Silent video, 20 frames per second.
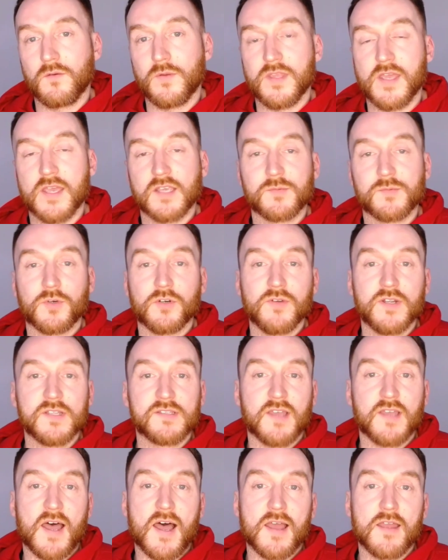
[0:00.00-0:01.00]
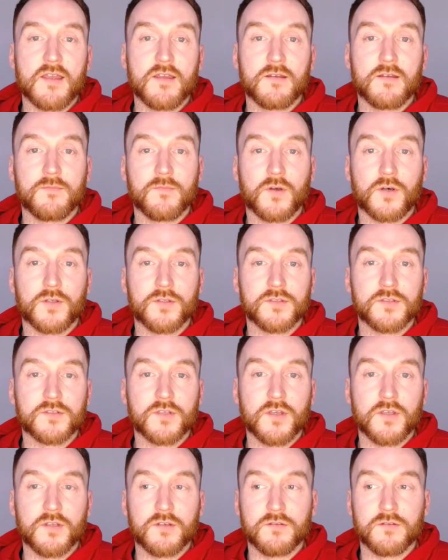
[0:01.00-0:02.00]
When the export rates are higher on
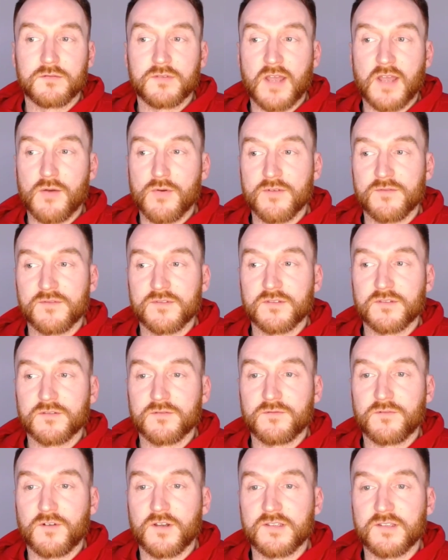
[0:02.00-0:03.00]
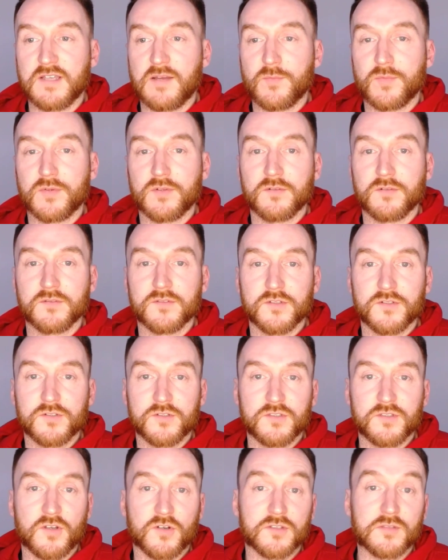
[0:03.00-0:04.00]
certain tariffs, for example,
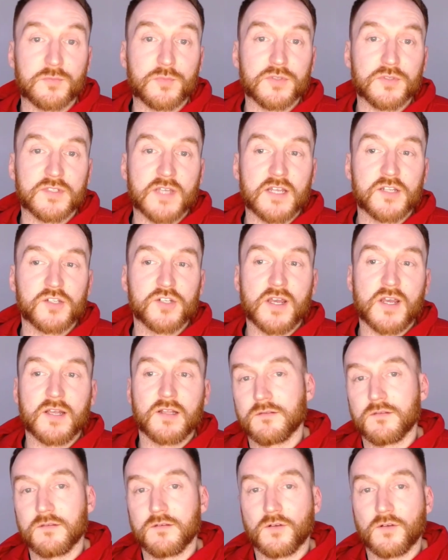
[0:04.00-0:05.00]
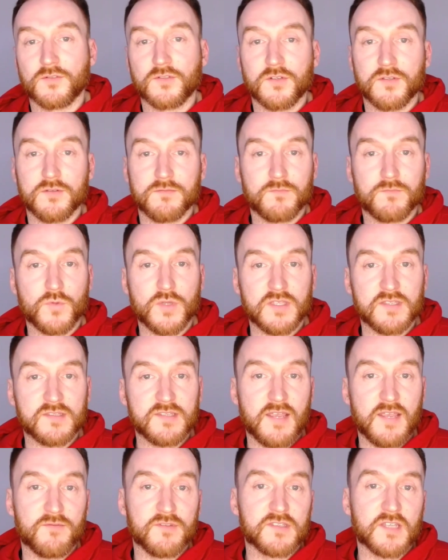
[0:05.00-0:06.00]
such as Octopus Agile, also with the
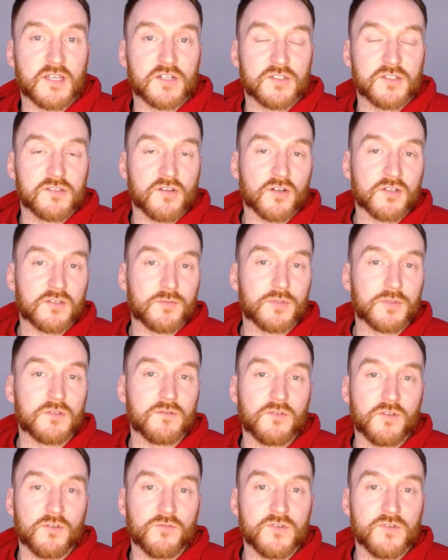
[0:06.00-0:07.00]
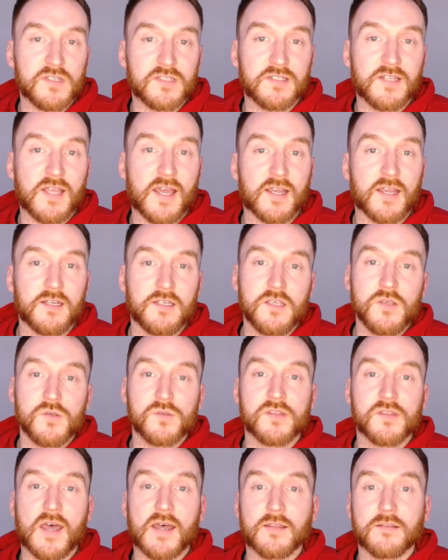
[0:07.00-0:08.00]
saving sessions Octopus have done recently, I can
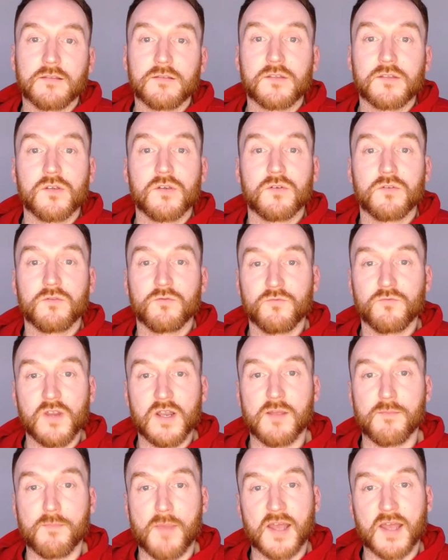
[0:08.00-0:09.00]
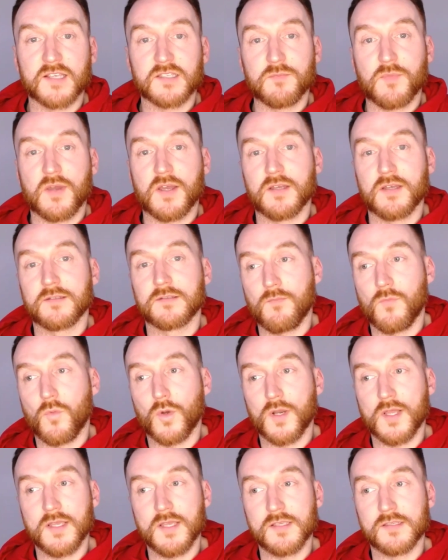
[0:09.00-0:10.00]
use that to really maximise
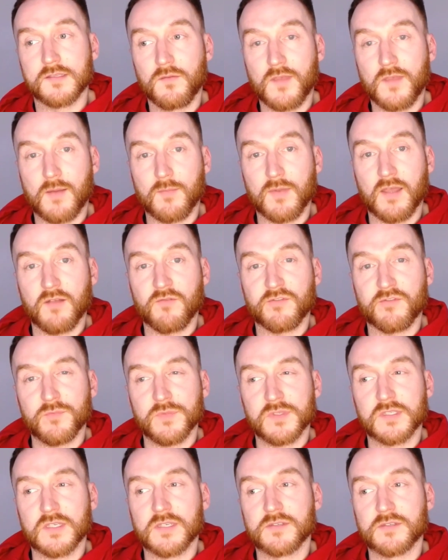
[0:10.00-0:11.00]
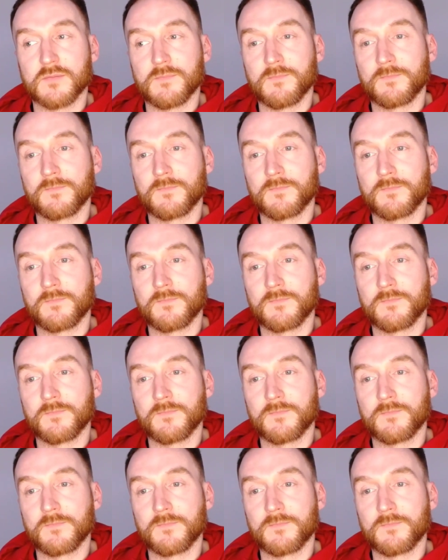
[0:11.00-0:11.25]
what it is that I'm getting from the system.